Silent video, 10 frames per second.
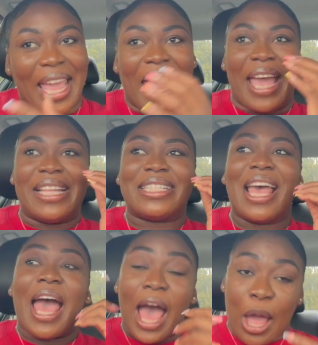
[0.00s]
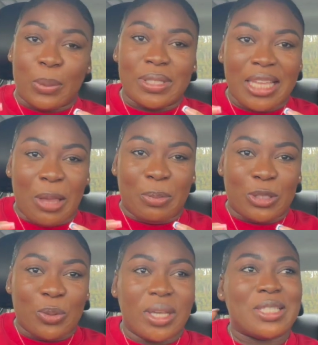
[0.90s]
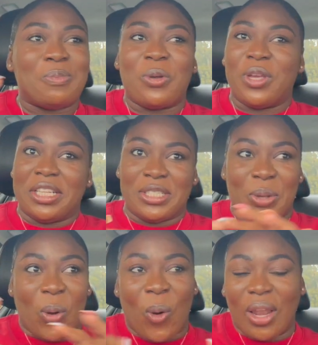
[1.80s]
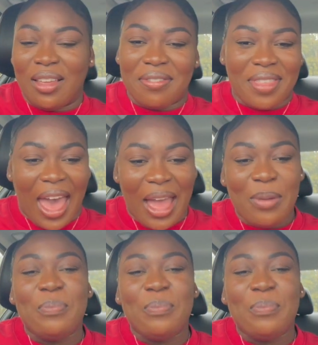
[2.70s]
And I was able to experience all of that